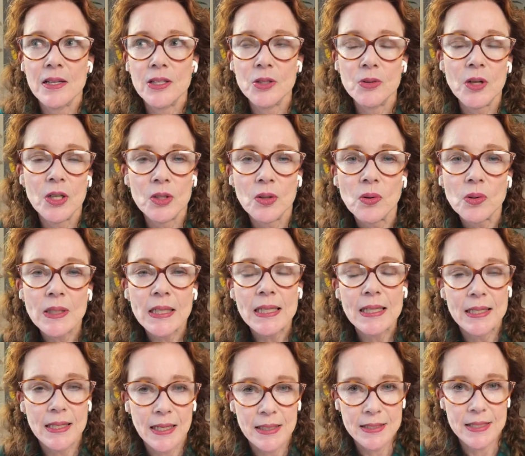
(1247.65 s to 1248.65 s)
you can only
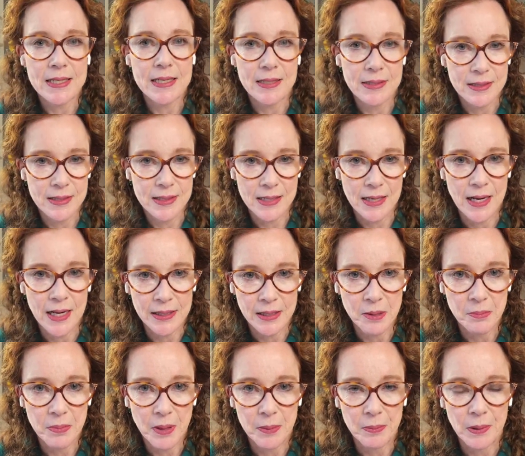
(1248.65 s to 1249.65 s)
get
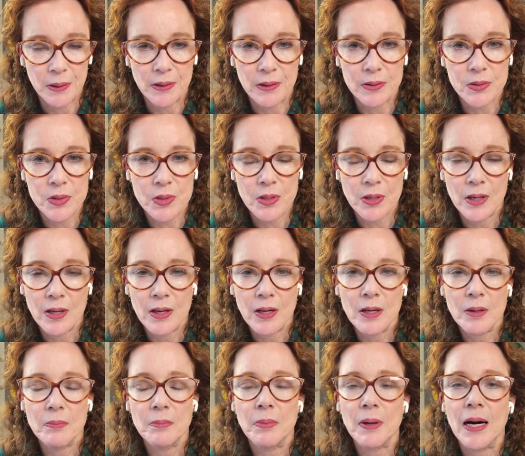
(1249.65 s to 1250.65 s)
tiny bubbles
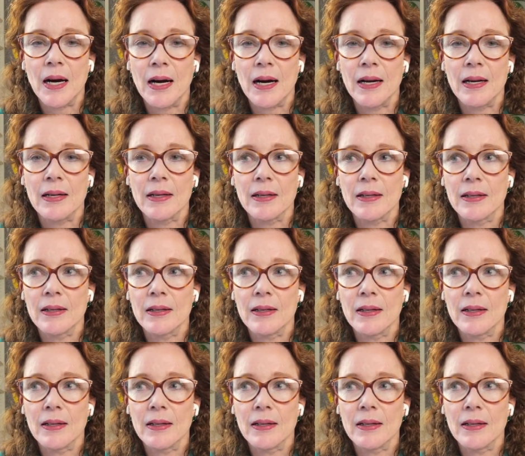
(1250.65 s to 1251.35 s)
by